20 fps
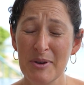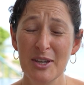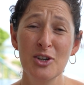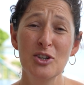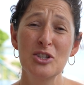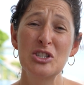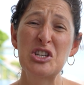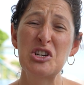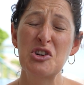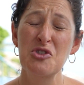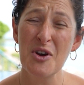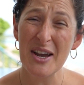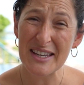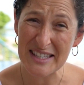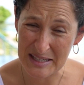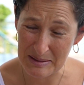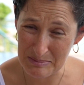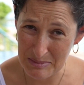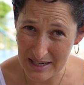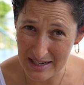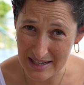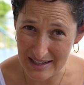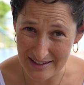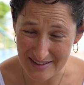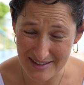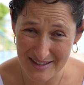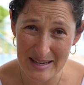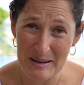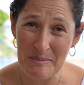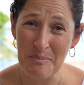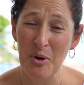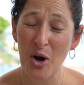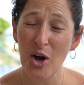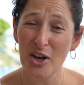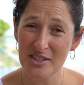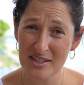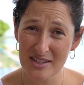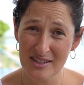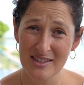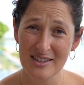because trust me, the
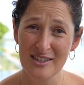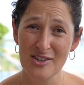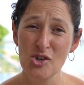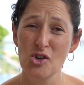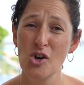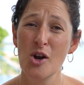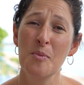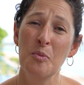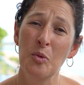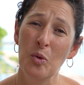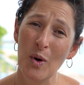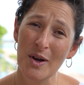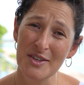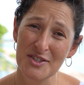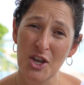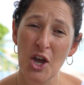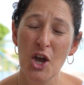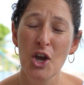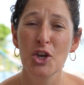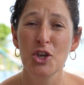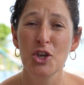imposter syndrome was